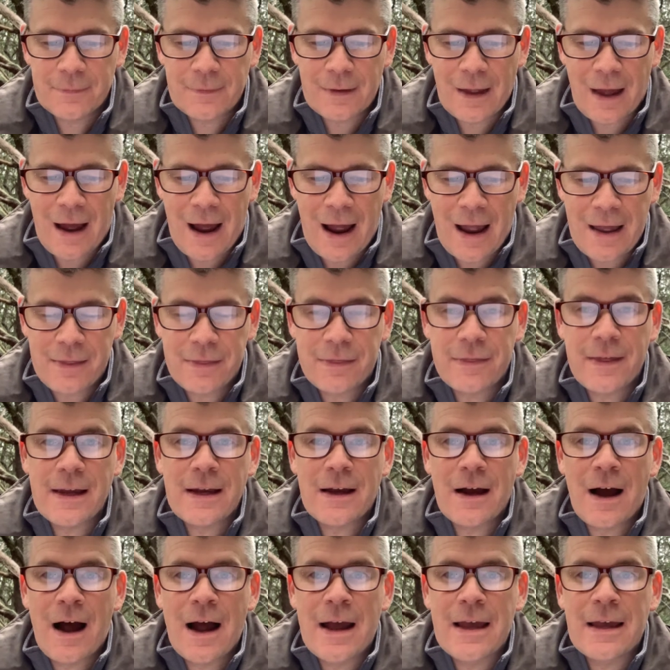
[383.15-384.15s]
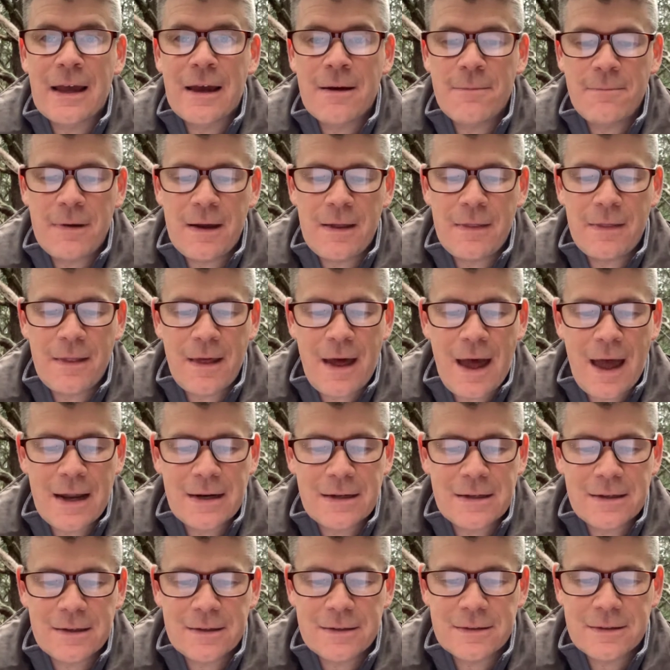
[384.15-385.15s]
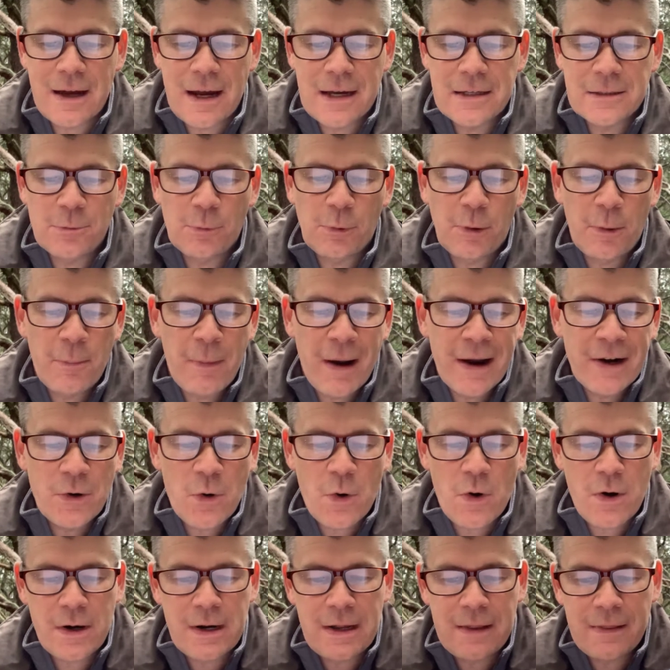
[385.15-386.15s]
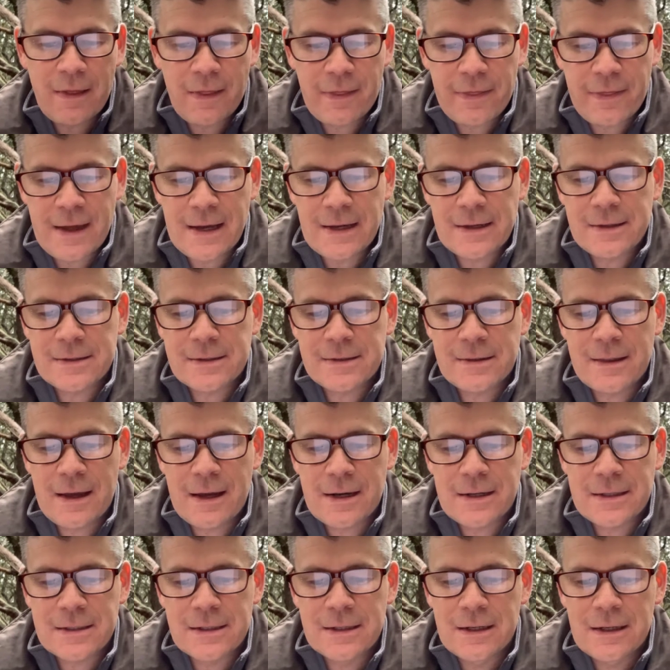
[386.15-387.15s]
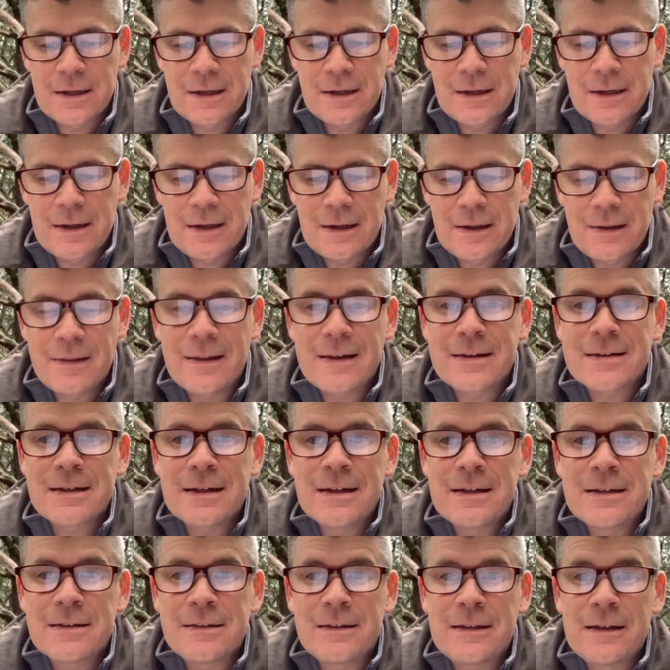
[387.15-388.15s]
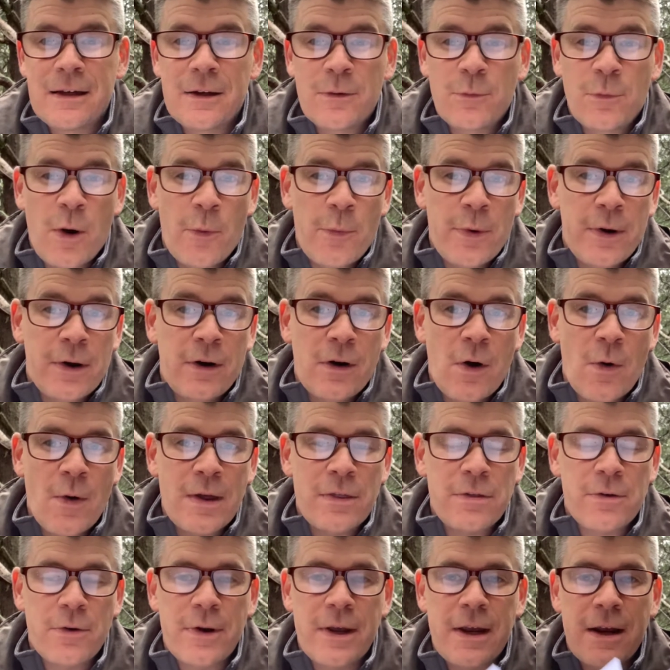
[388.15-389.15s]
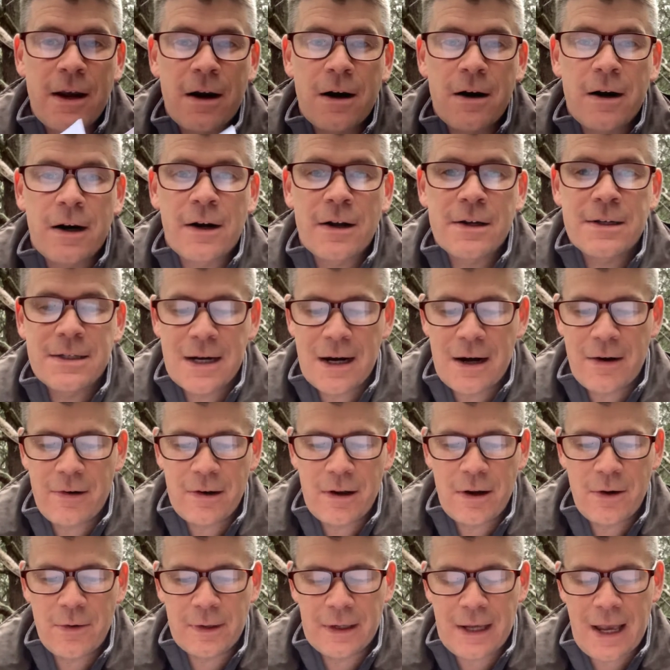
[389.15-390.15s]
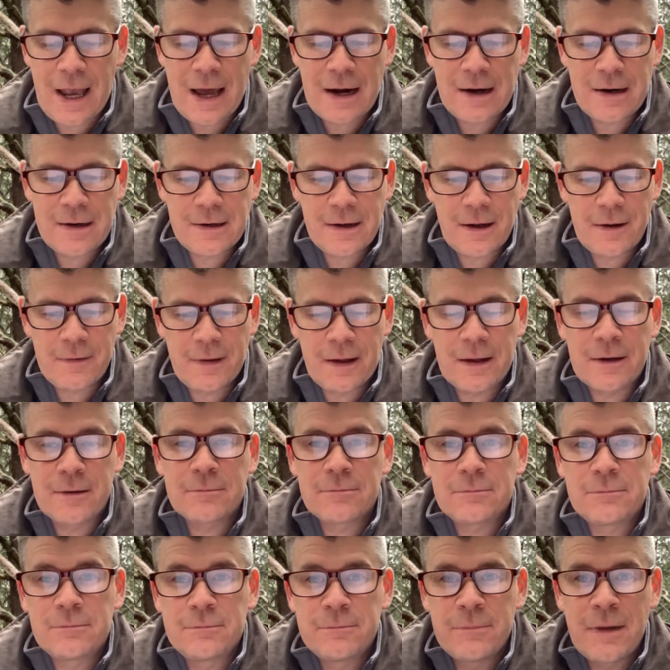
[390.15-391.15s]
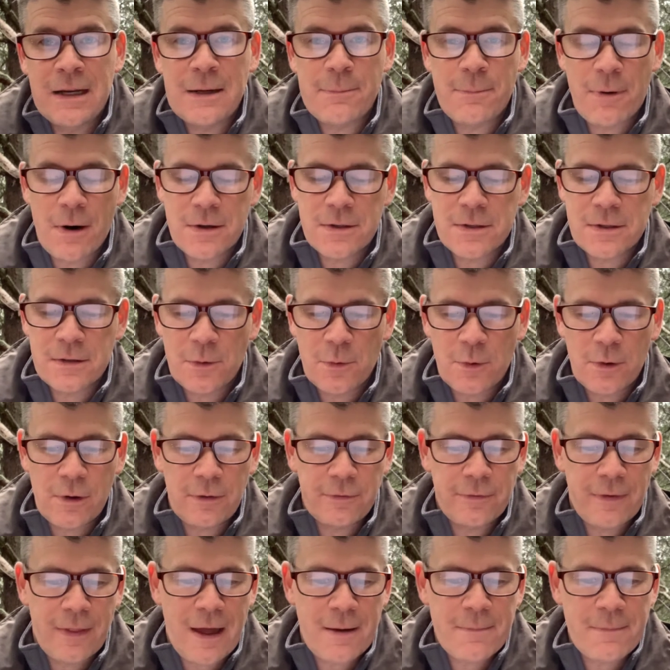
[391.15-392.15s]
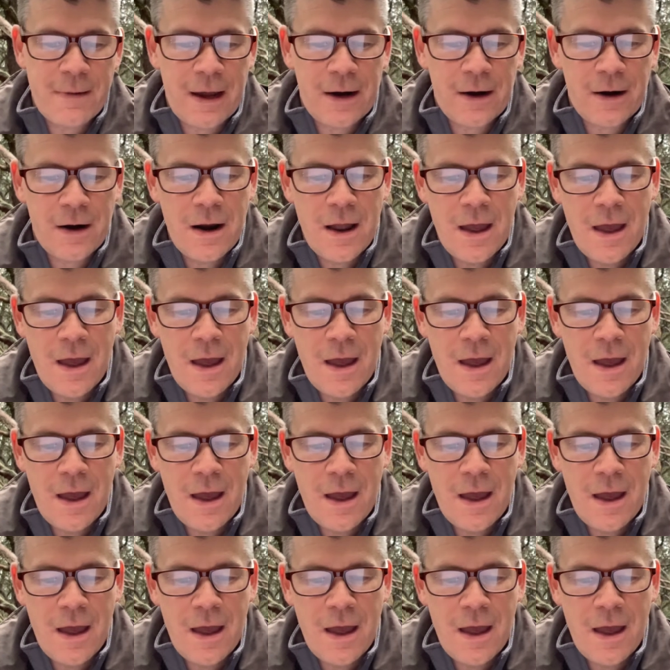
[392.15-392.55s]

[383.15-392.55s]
I think I am in that sizable minority that thinks that this is what we're going through here in Ontario and Canada and many parts in the world for that matter,